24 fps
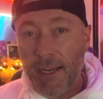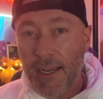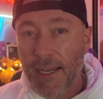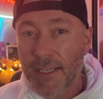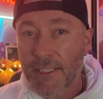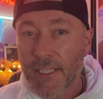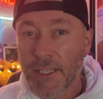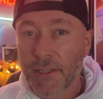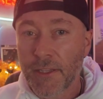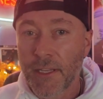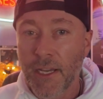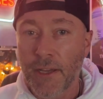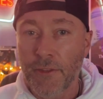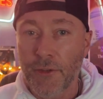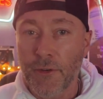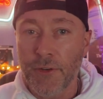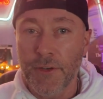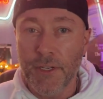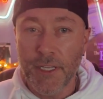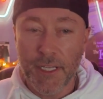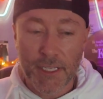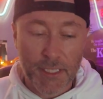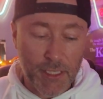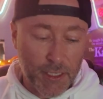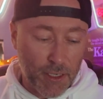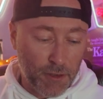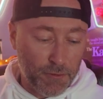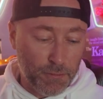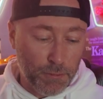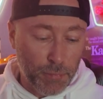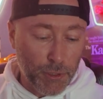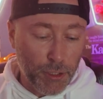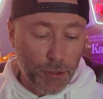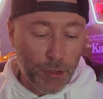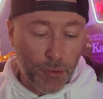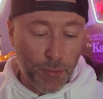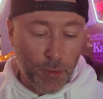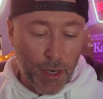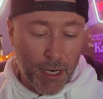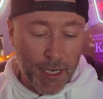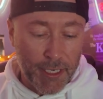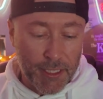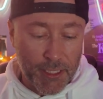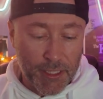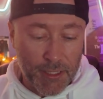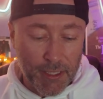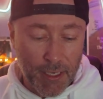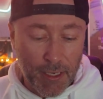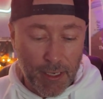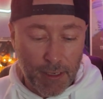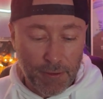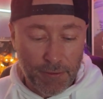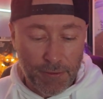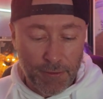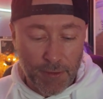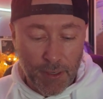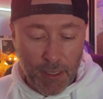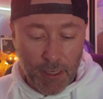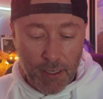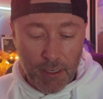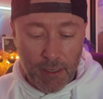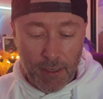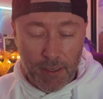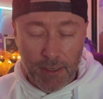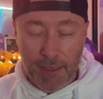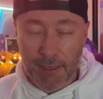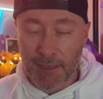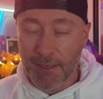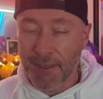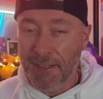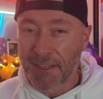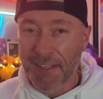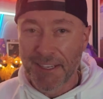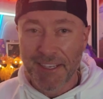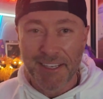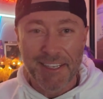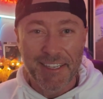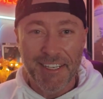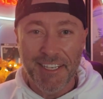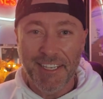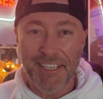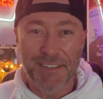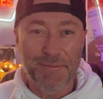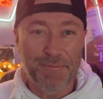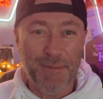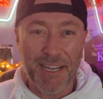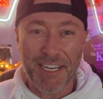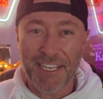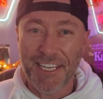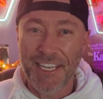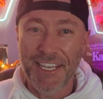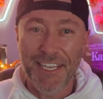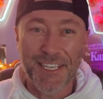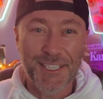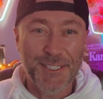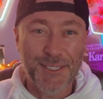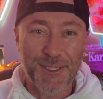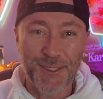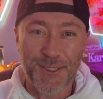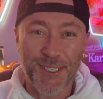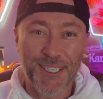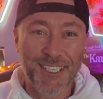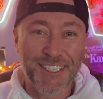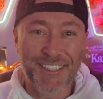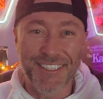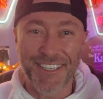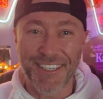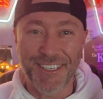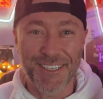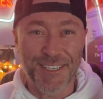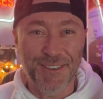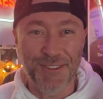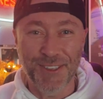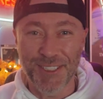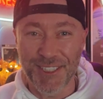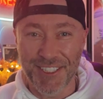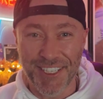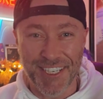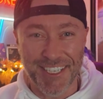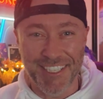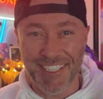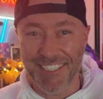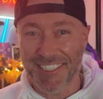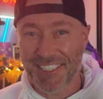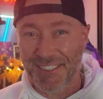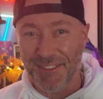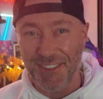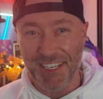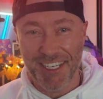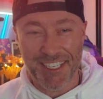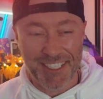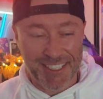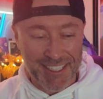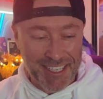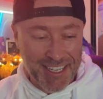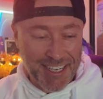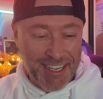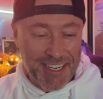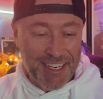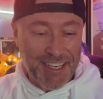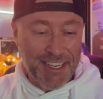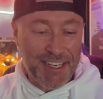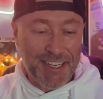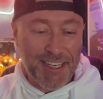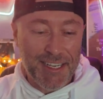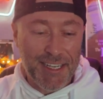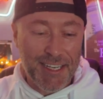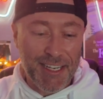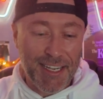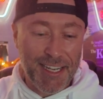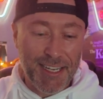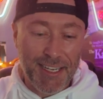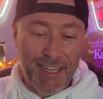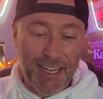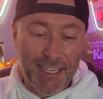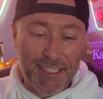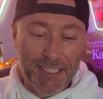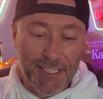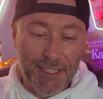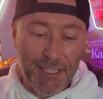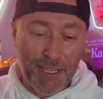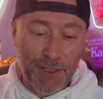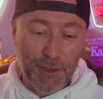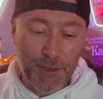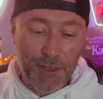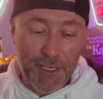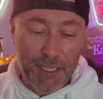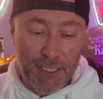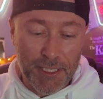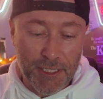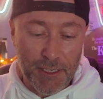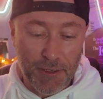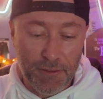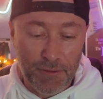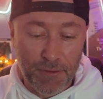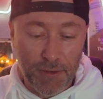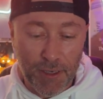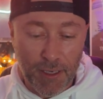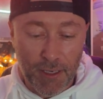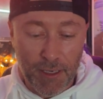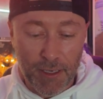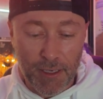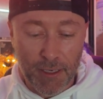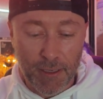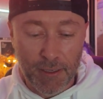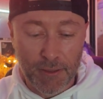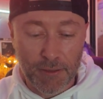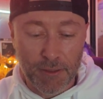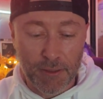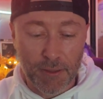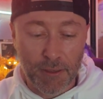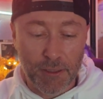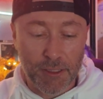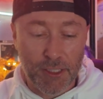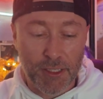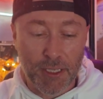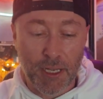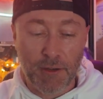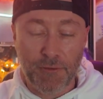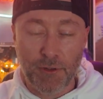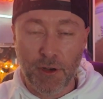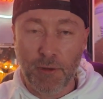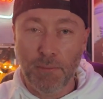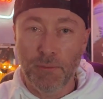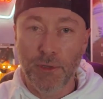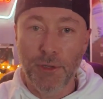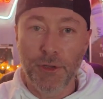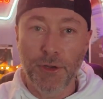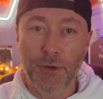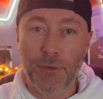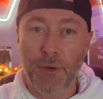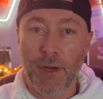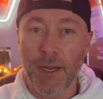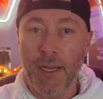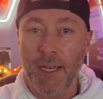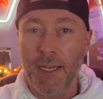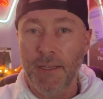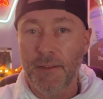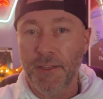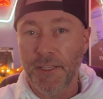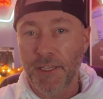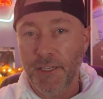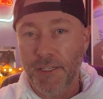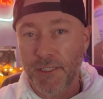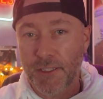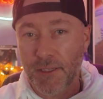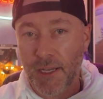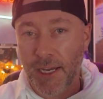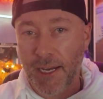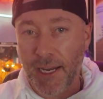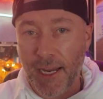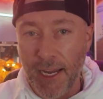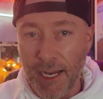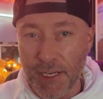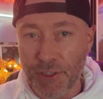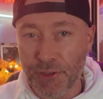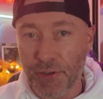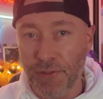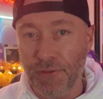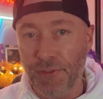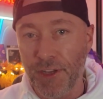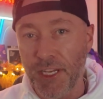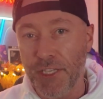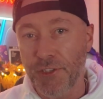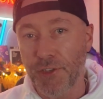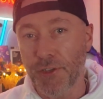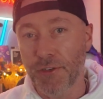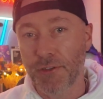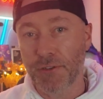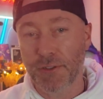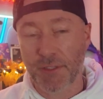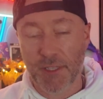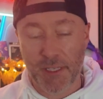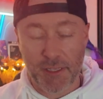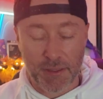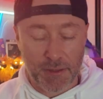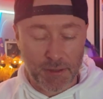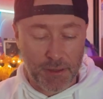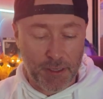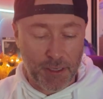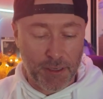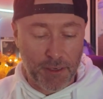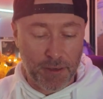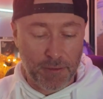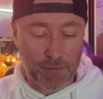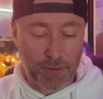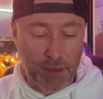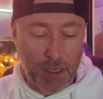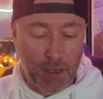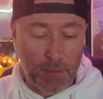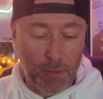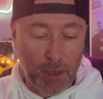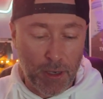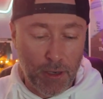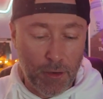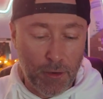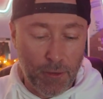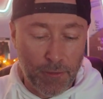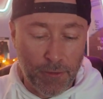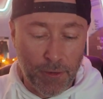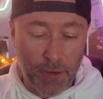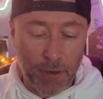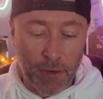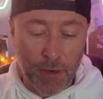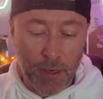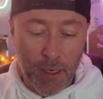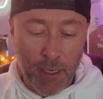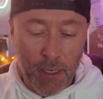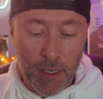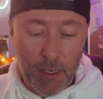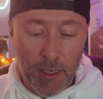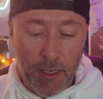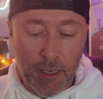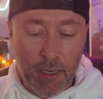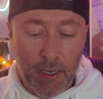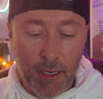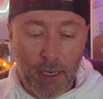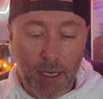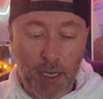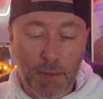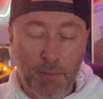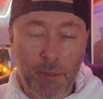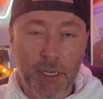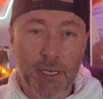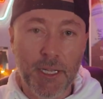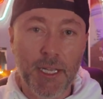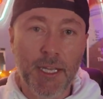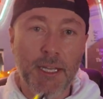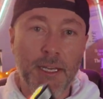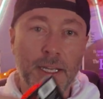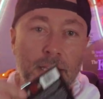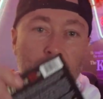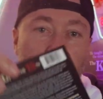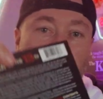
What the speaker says: has another disc of Blu-ray stuff. My kids are in there going nuts, man. It has another disc of stuff on Blu-ray that is like extra features that have come over but it is